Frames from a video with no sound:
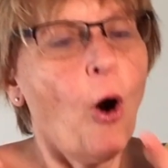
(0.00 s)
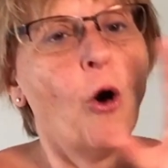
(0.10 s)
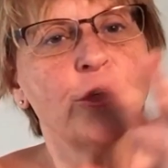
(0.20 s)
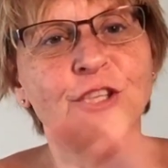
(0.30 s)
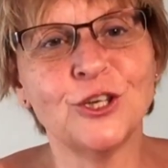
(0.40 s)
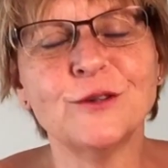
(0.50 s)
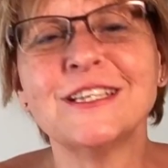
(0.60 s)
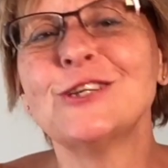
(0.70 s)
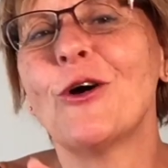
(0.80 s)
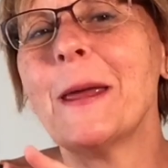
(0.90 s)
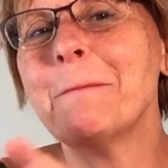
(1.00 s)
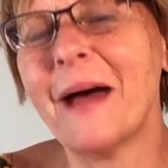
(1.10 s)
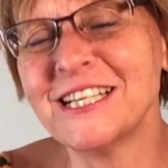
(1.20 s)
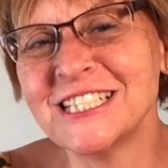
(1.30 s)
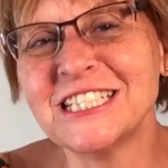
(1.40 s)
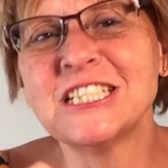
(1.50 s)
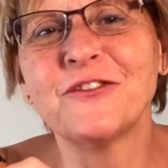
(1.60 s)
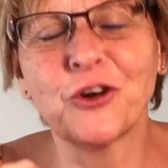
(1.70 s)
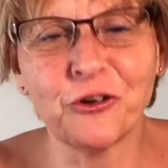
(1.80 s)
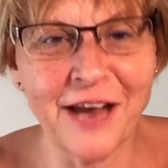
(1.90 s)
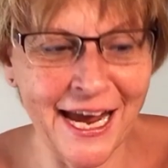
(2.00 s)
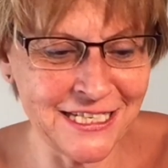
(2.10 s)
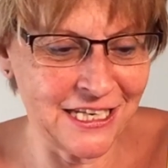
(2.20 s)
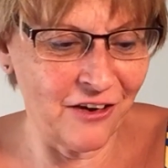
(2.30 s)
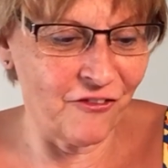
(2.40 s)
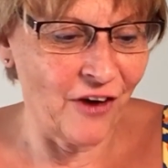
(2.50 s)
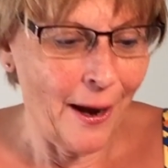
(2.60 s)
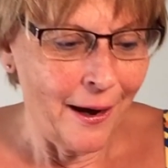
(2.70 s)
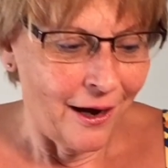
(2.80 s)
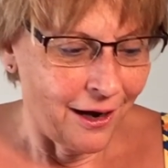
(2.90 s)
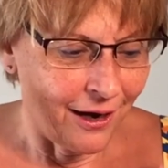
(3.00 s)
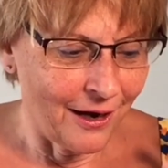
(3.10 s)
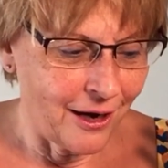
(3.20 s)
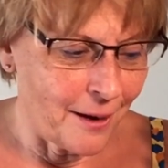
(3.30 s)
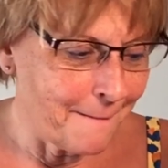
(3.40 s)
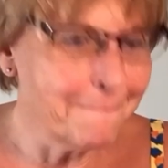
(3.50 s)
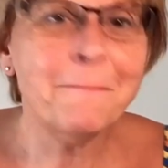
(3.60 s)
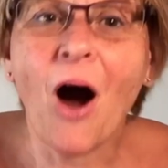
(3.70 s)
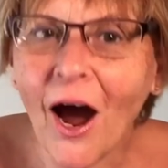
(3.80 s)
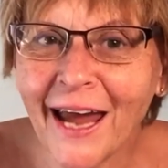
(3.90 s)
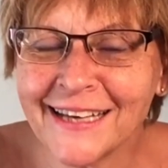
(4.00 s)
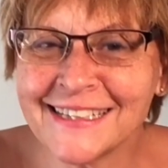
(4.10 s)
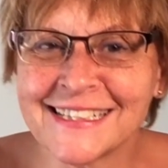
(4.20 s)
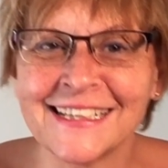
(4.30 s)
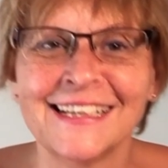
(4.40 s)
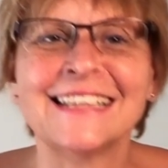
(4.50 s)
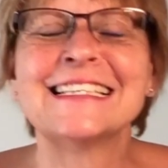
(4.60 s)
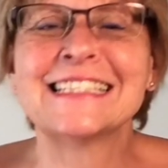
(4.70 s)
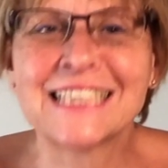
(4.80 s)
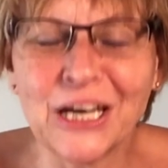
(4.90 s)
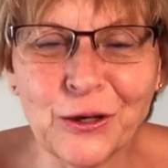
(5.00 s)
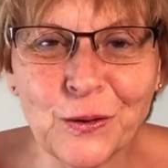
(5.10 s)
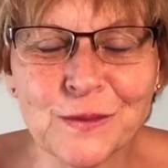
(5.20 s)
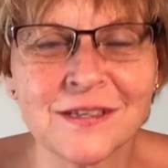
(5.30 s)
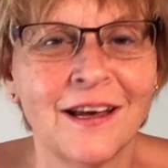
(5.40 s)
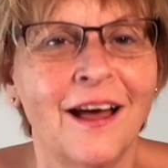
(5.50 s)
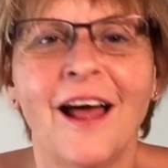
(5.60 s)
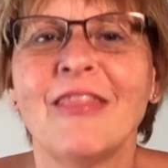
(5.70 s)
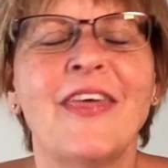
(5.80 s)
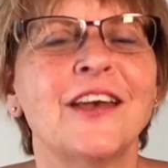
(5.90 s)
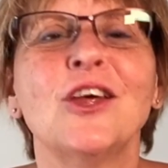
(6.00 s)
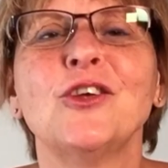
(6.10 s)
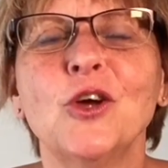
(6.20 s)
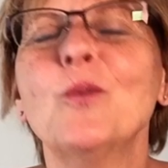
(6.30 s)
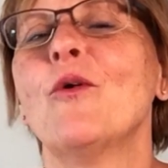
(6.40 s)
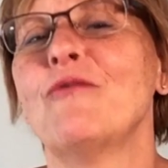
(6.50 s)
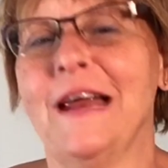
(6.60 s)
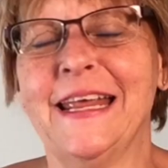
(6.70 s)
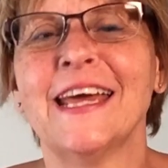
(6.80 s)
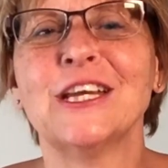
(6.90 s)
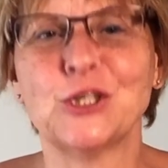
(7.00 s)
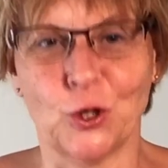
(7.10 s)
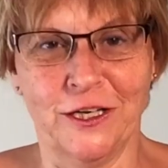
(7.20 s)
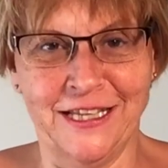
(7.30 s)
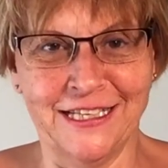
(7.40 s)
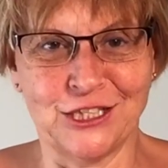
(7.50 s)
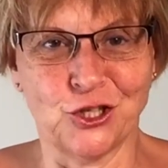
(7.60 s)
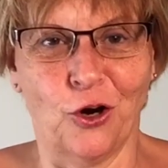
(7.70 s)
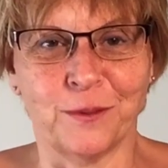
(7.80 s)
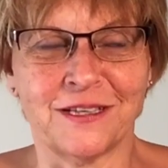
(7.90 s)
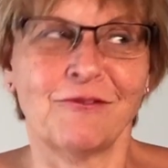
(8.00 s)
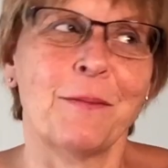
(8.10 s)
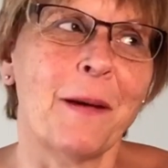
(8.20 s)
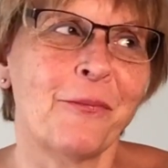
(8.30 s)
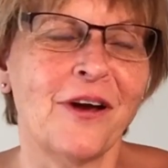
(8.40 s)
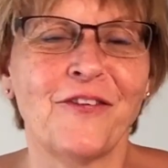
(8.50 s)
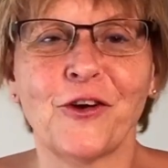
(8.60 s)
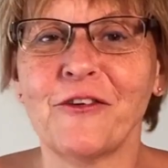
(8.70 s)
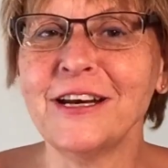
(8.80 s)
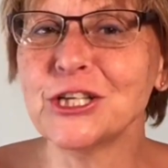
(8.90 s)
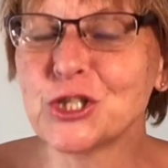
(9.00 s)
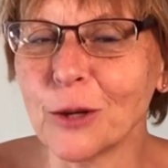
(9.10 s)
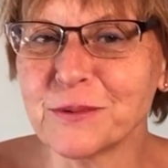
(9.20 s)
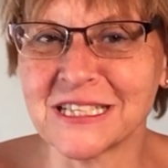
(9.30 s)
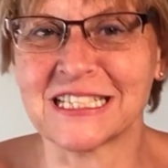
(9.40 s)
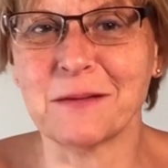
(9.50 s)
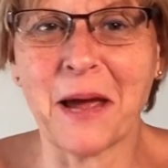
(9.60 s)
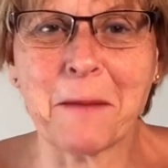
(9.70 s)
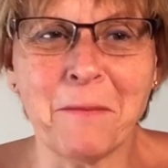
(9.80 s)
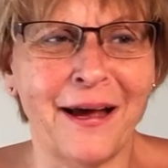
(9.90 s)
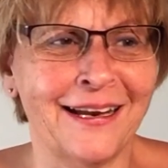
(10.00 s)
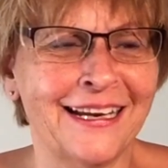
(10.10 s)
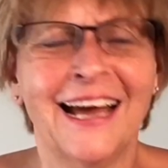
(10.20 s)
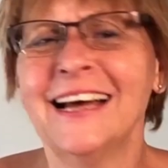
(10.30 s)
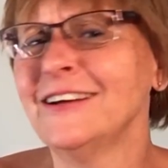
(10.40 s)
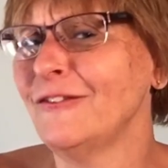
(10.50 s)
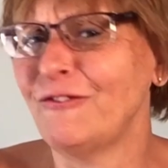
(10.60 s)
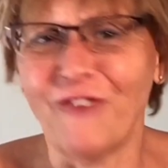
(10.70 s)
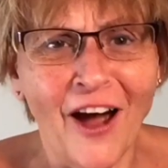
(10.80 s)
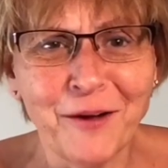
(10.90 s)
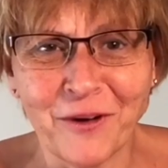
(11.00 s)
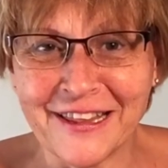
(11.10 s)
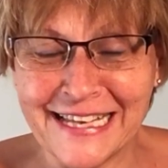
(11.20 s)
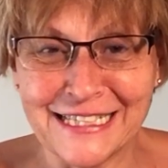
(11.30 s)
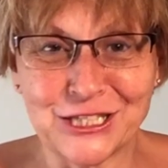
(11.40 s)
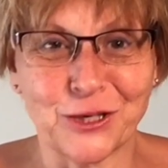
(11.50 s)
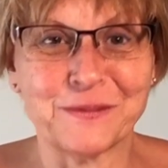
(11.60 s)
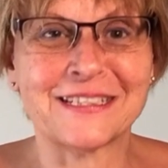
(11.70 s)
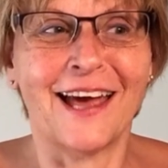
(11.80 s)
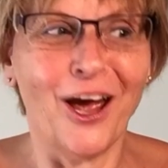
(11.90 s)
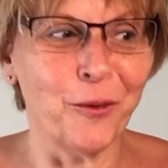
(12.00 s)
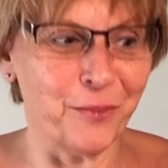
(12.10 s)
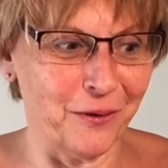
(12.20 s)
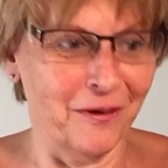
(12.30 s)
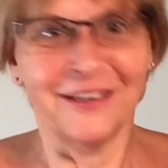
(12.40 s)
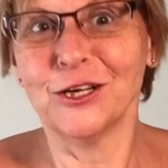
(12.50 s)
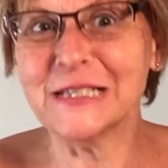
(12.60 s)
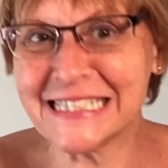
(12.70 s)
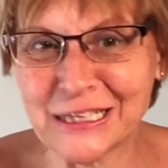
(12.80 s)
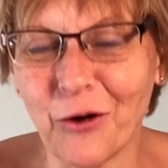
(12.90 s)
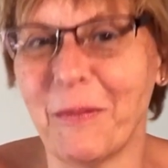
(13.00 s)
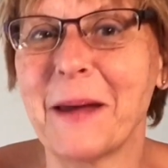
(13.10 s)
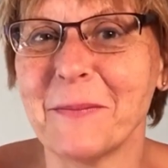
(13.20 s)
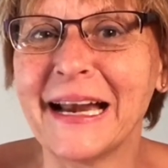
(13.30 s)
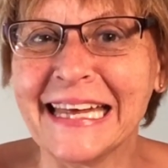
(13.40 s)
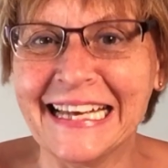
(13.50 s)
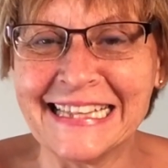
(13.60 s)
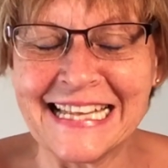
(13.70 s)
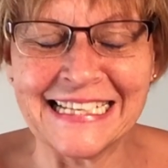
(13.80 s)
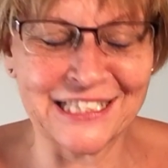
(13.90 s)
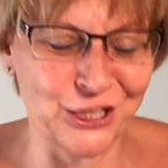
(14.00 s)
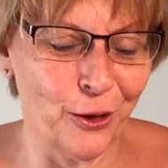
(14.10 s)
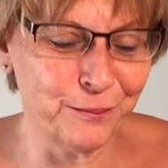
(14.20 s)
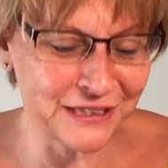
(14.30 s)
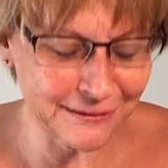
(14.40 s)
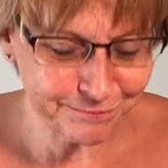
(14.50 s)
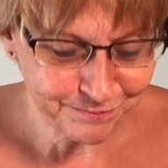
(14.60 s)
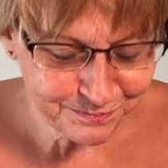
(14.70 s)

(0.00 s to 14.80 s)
or using your imaginative, creative mind and skills, then you will really enjoy these jobs. And remember, if you're in a job just to make money, find one of these jobs to help you. You can still make money in these jobs.